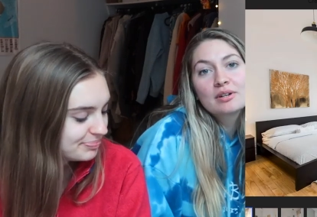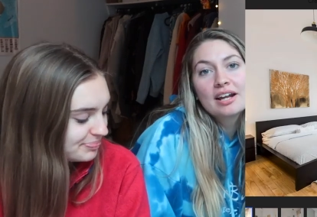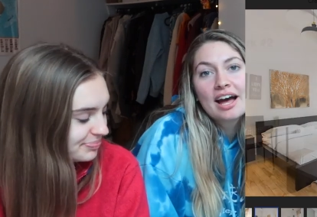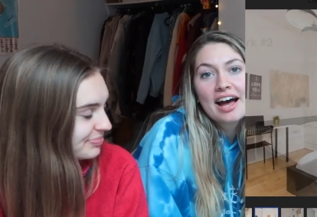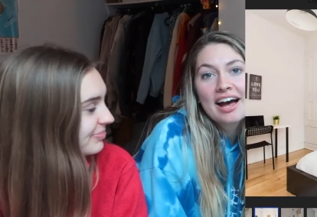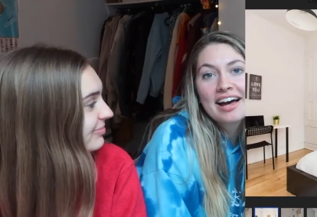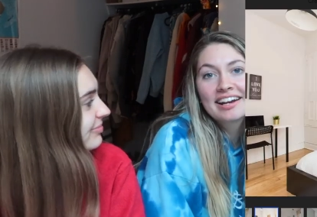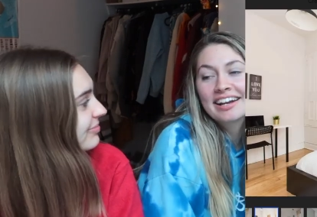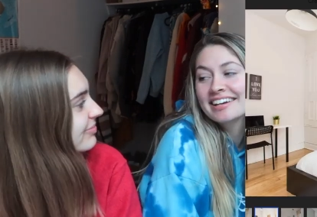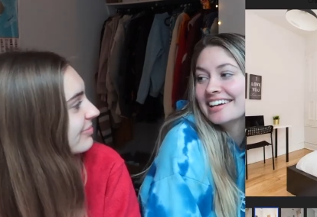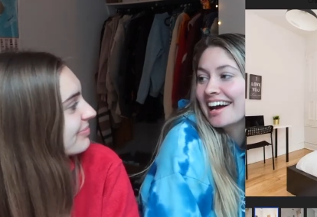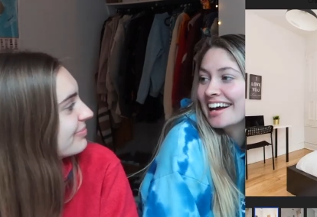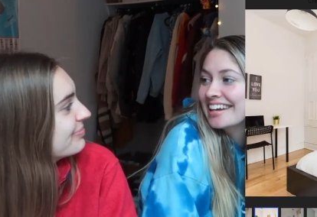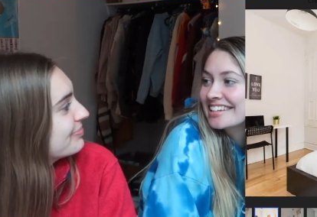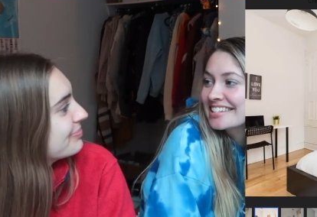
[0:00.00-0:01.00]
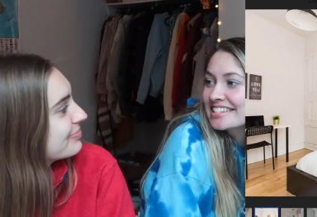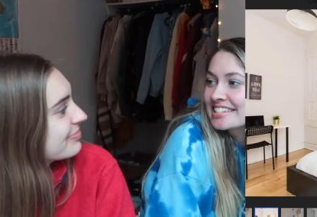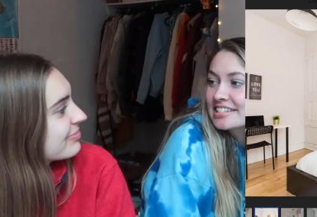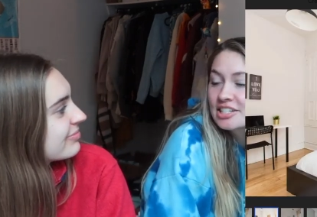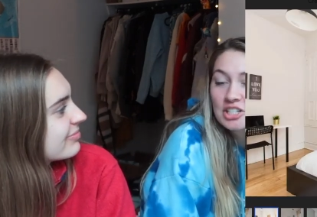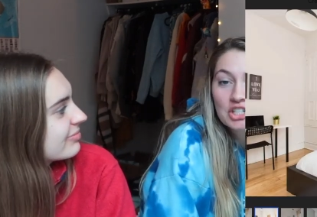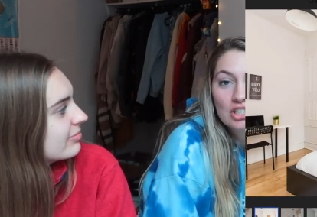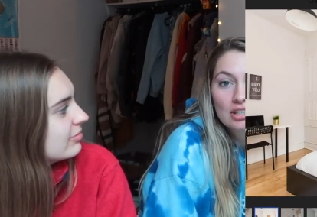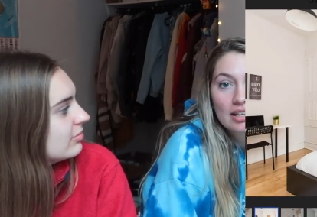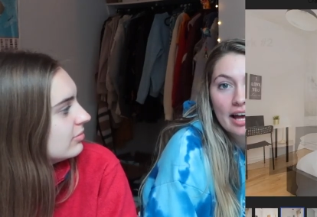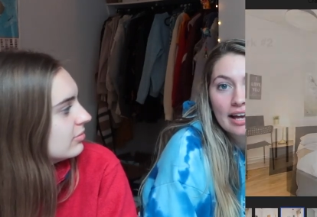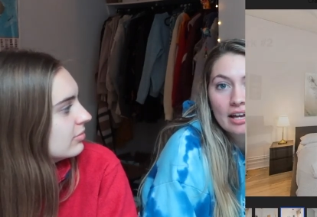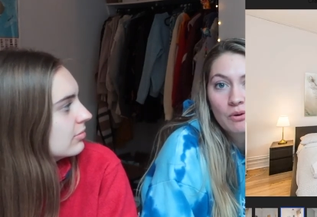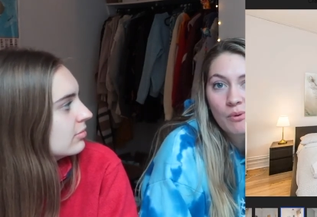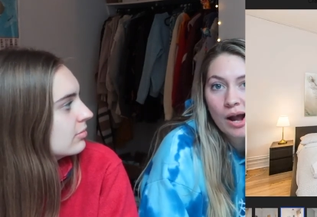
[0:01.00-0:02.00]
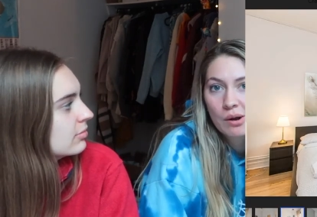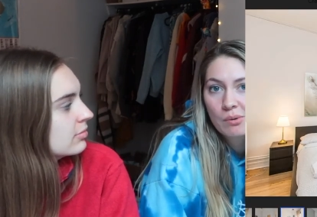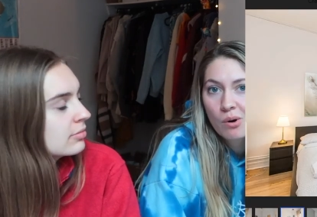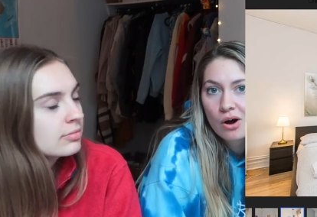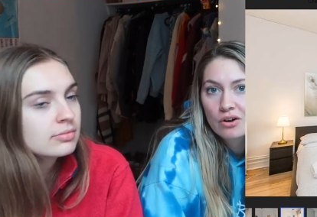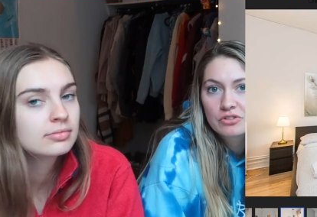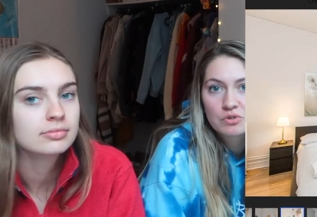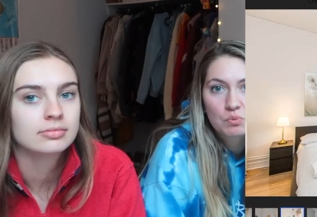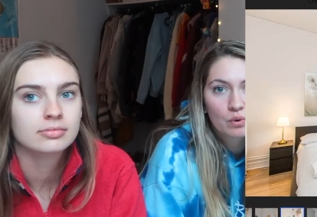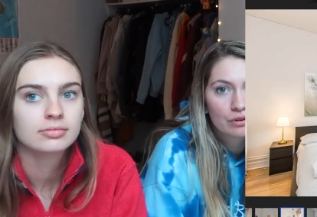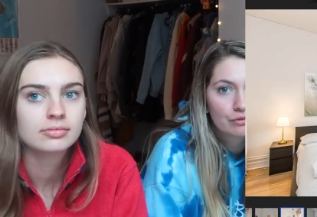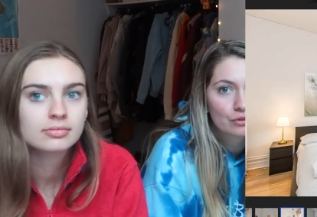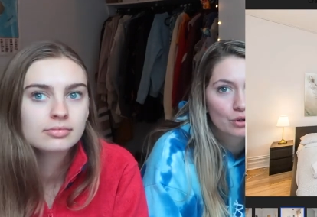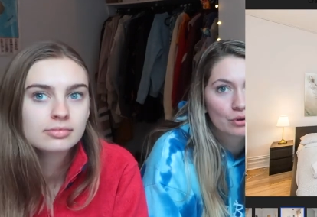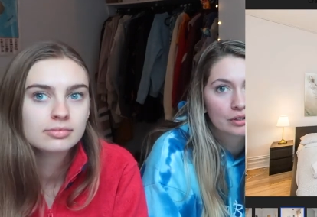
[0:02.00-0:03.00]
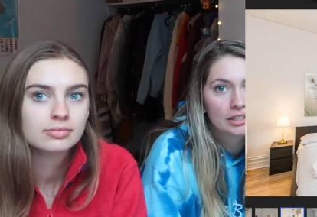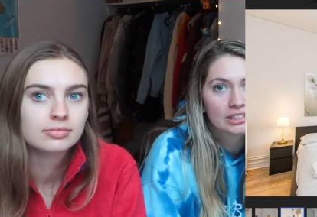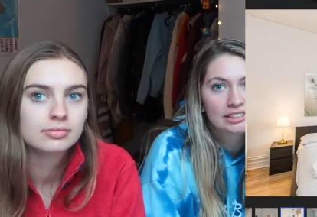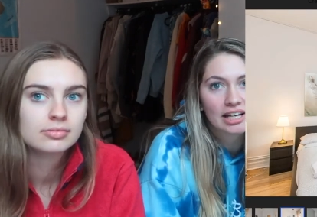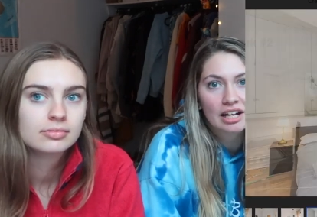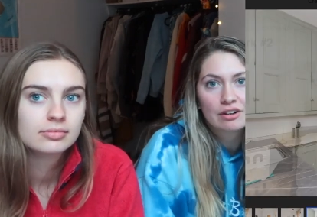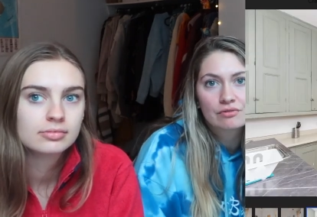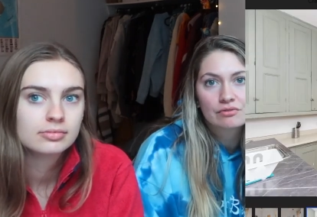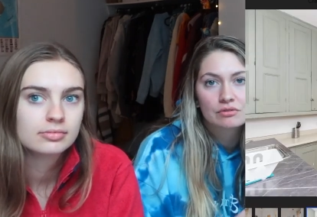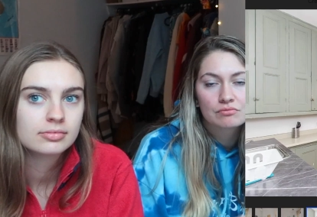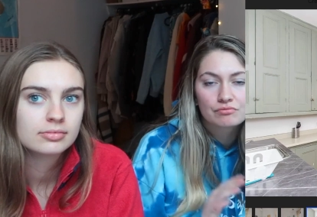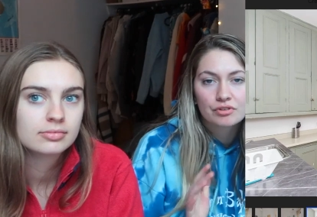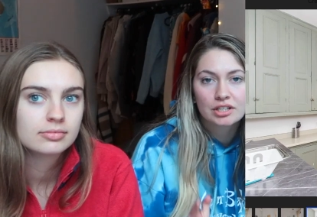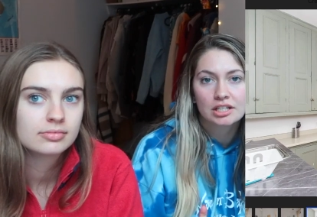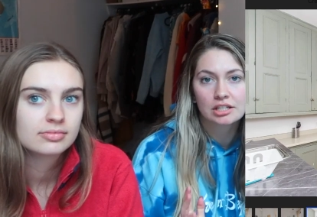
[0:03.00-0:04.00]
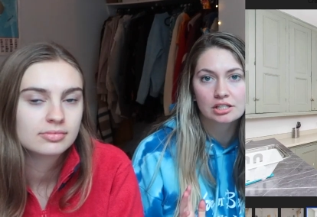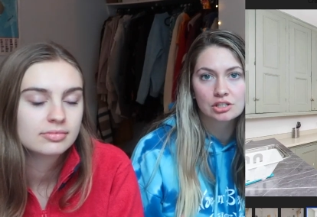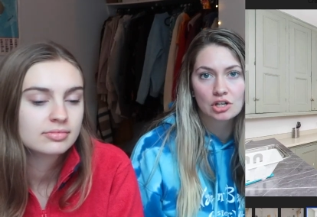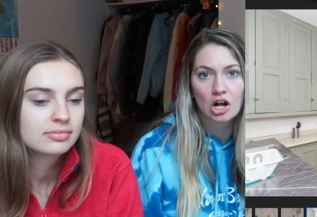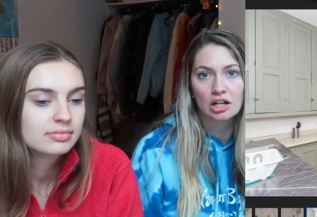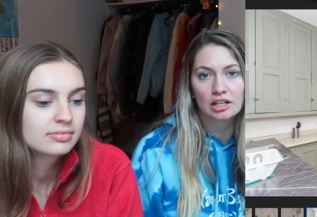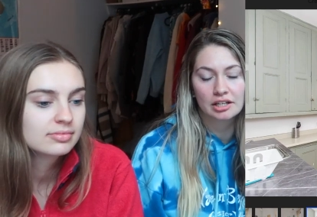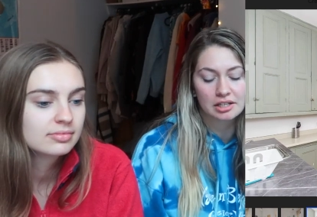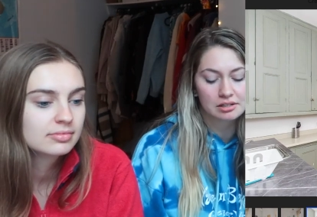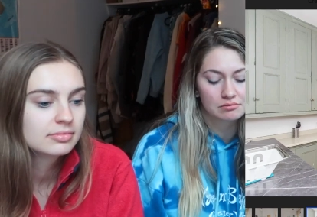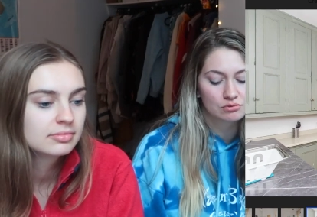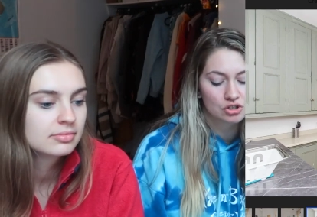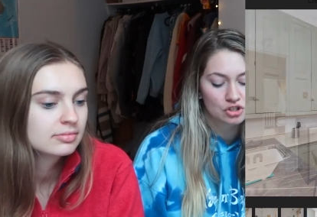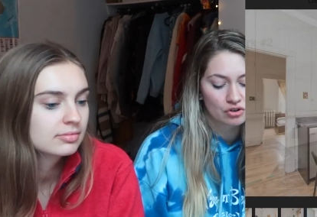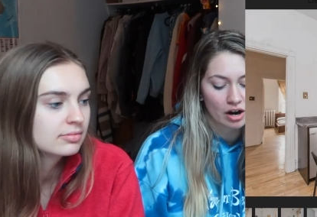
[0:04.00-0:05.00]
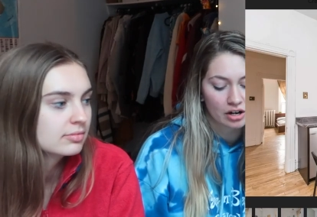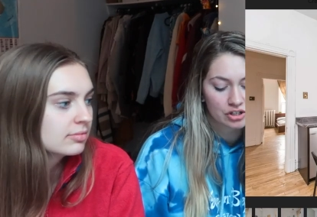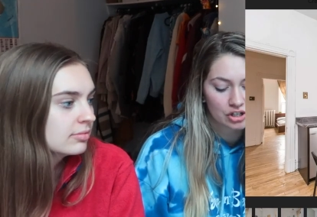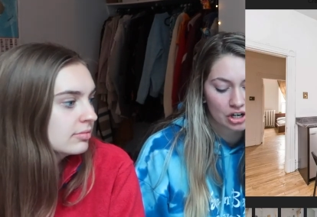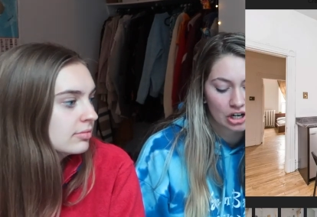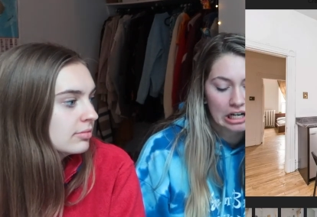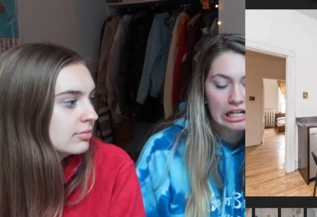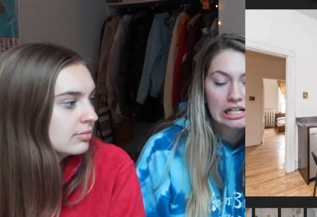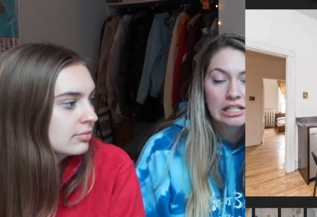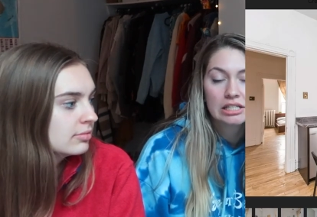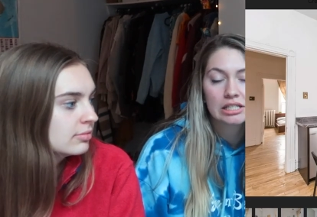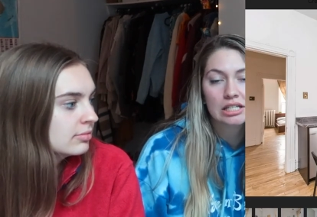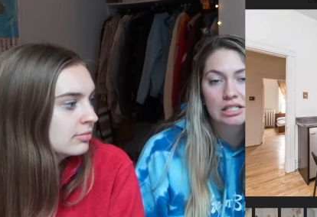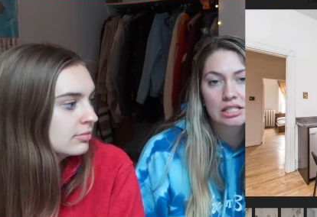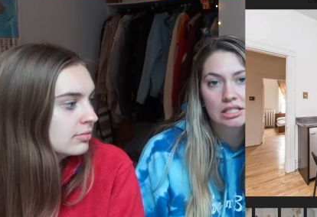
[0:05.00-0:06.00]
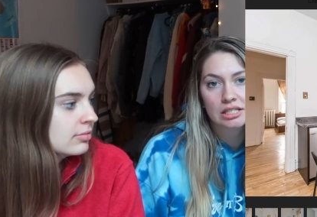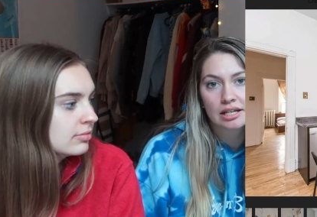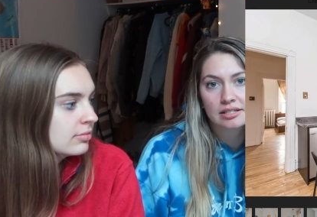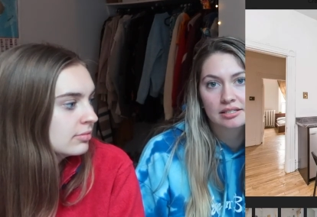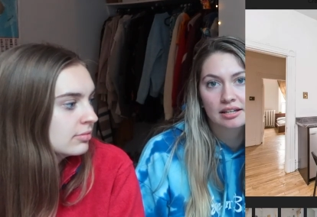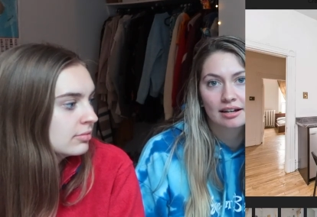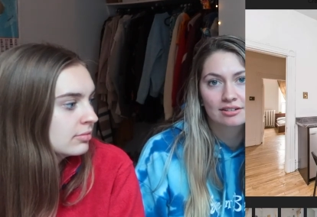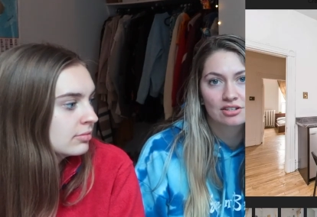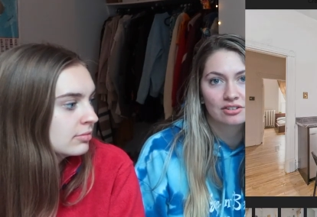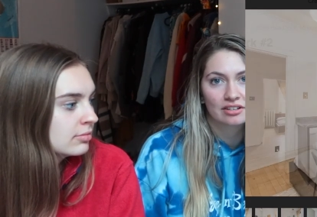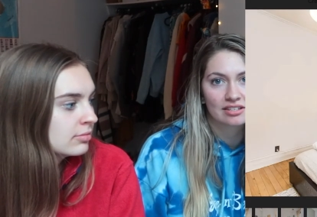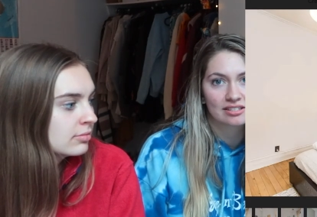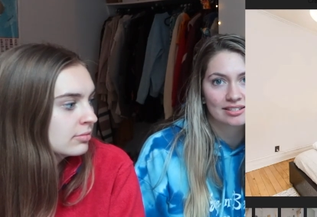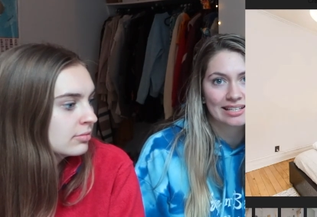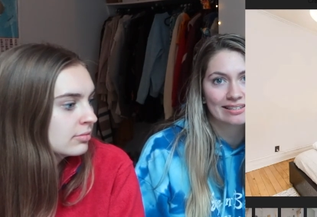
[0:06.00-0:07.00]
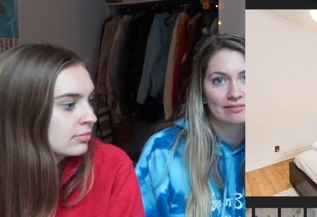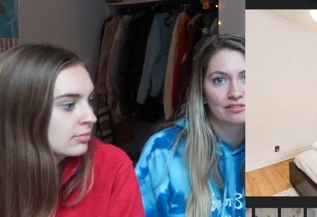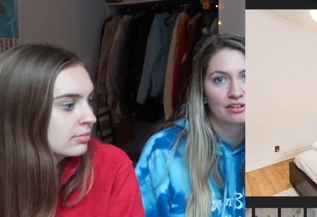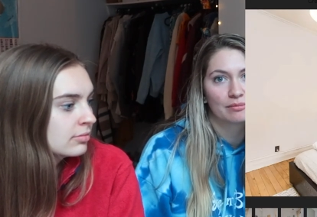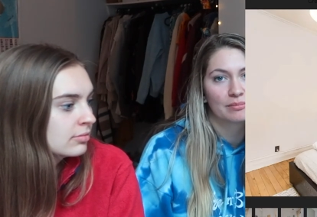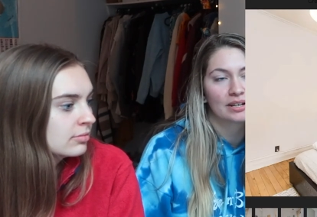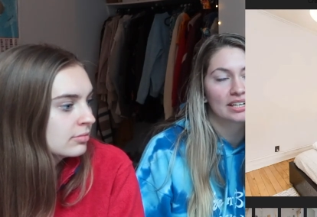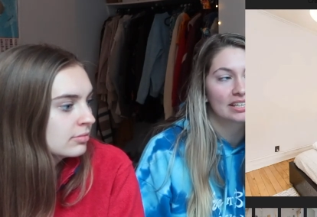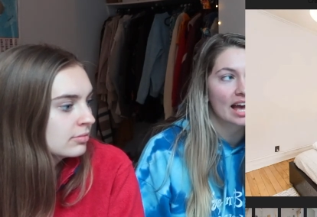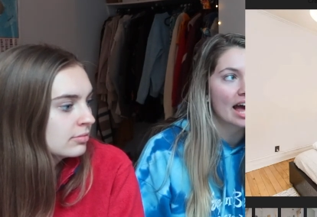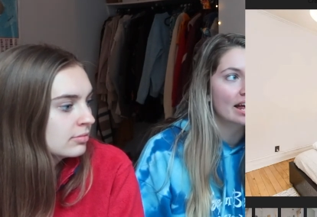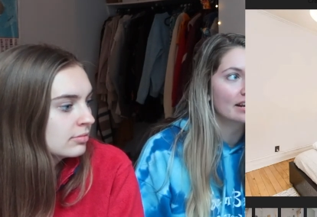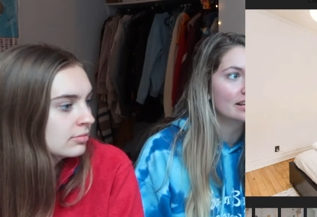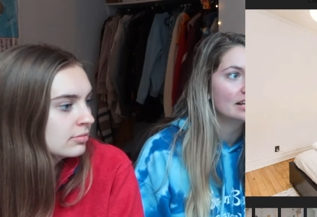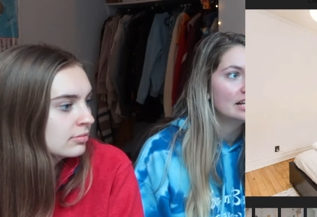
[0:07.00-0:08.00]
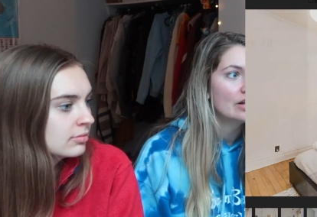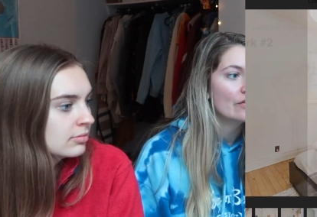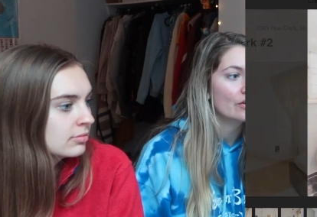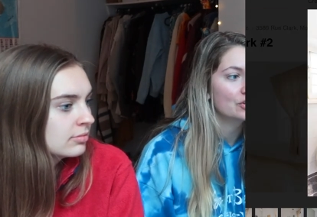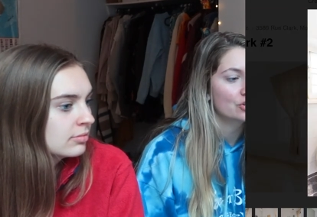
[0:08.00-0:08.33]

Speaker 1: one had nice, good light, white walls, wood floors, kind of really solid structure, decent sized kitchen, decent sized living room, but again, the